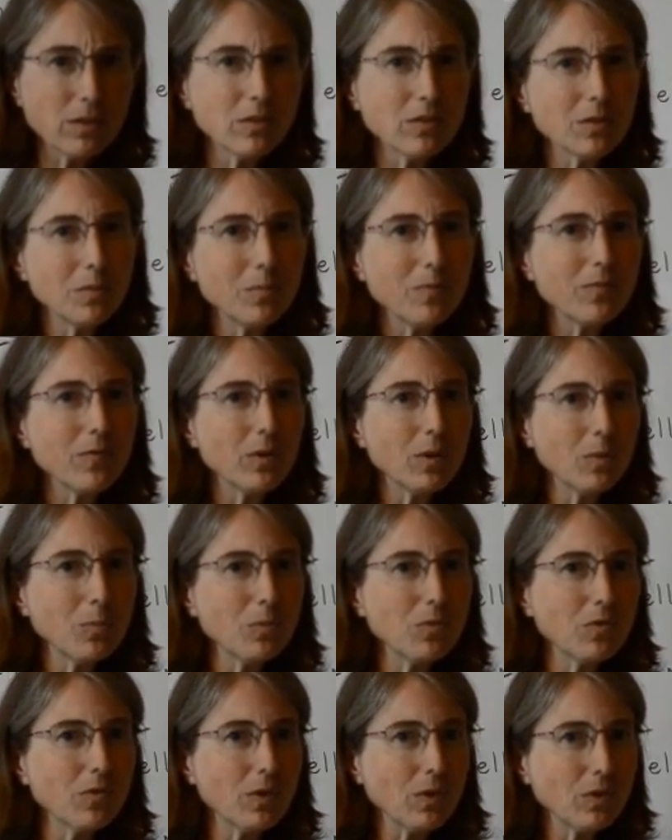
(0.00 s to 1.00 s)
look at some
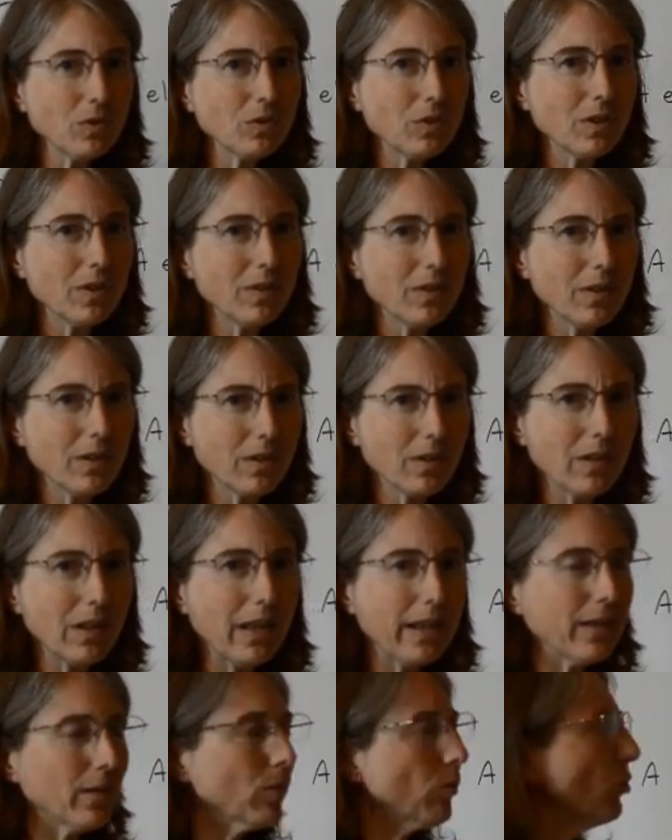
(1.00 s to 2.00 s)
verbs first that are
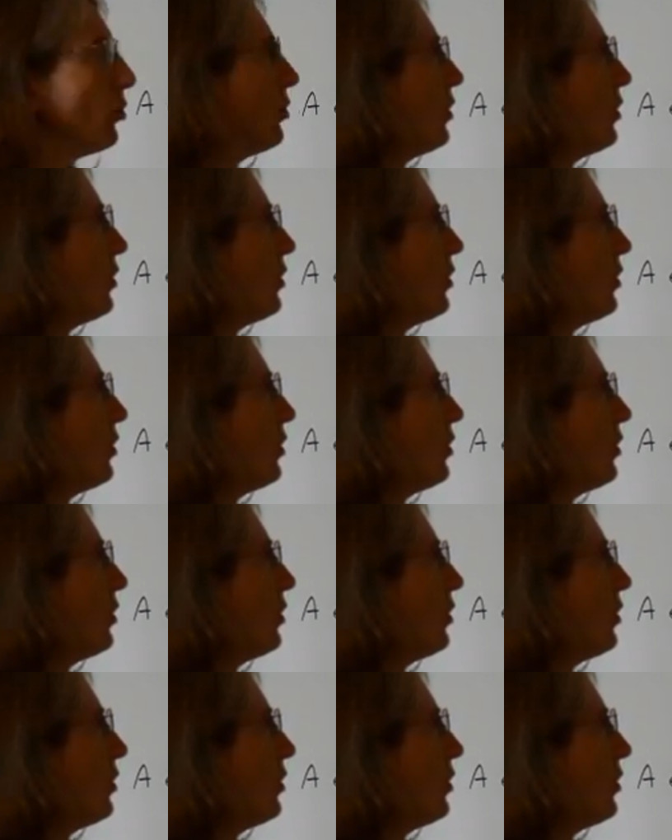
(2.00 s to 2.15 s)
like